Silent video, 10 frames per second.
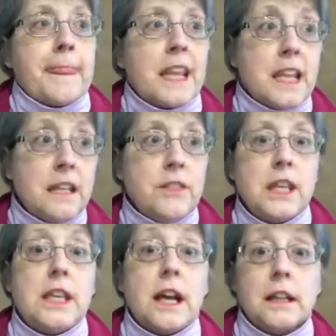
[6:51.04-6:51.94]
in
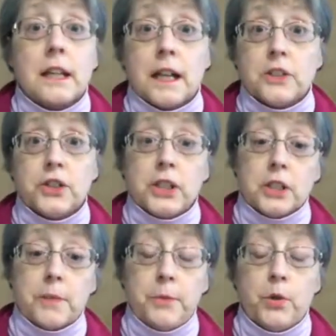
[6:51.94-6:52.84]
the oncology
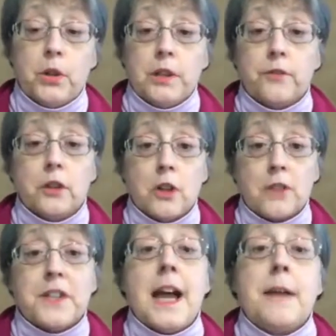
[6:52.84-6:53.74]
community for a long
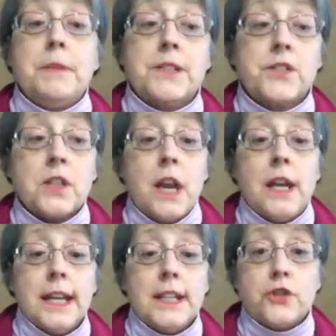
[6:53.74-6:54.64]
time. It's
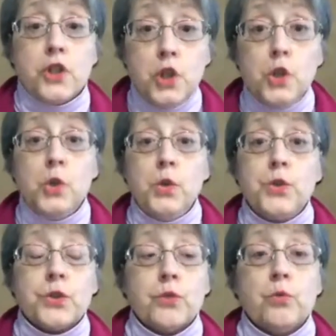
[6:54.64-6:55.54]

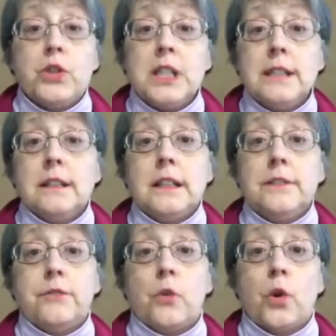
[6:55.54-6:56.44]
used routinely
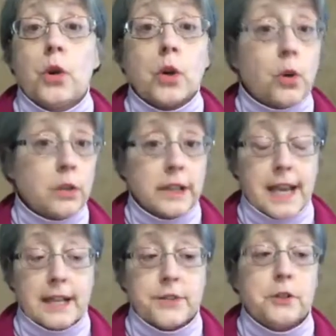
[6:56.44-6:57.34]
for colon
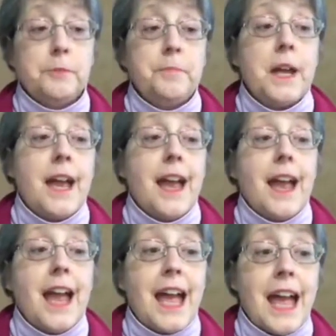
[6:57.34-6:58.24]
cancer.
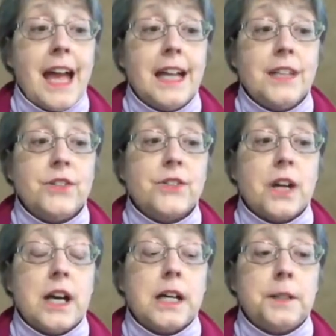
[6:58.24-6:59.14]
And
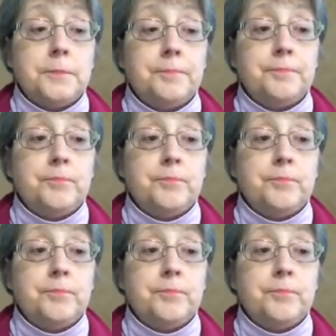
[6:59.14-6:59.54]
I